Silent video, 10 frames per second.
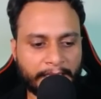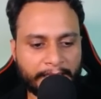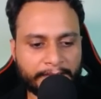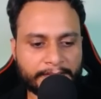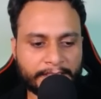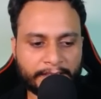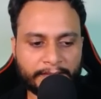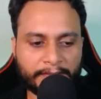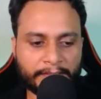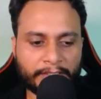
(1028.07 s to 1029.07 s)
And the
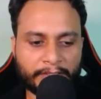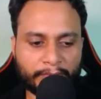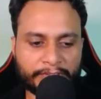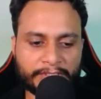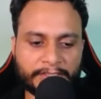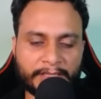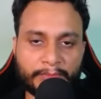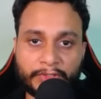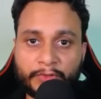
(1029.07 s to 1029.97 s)
second question can be,